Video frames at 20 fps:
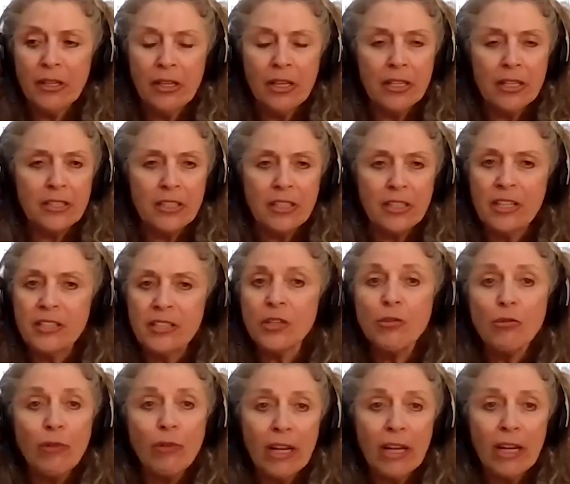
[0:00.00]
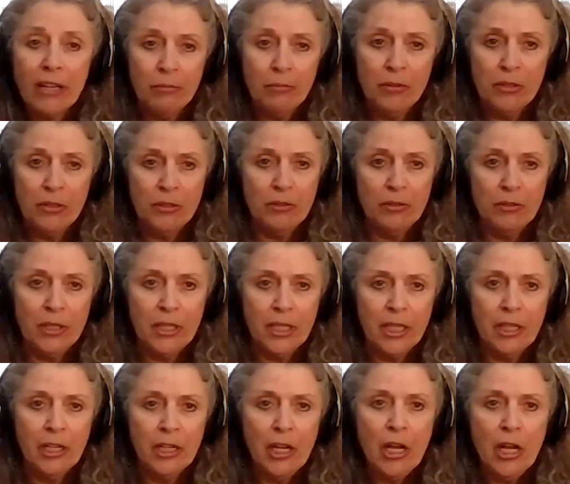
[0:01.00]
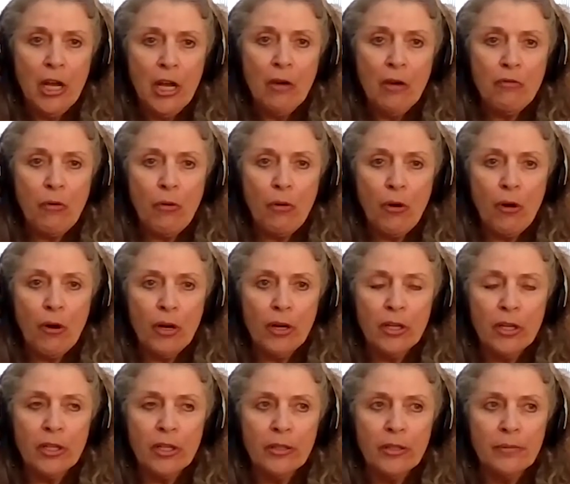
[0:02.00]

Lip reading: It's a great opportunity for.